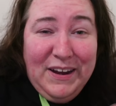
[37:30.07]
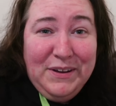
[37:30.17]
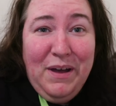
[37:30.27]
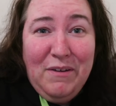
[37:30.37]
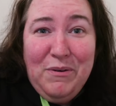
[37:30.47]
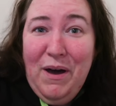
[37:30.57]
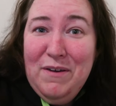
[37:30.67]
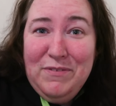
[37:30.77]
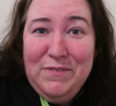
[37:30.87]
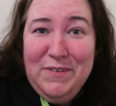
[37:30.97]
I do have
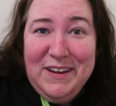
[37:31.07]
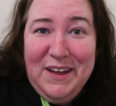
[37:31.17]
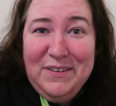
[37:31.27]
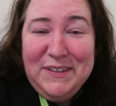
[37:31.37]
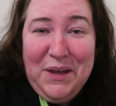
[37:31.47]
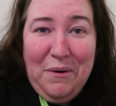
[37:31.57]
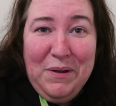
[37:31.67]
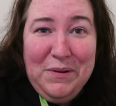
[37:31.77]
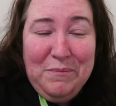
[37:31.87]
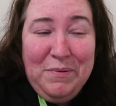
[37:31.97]
quite a few videos
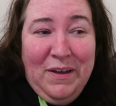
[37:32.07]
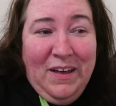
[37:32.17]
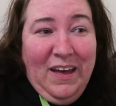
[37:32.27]
going up.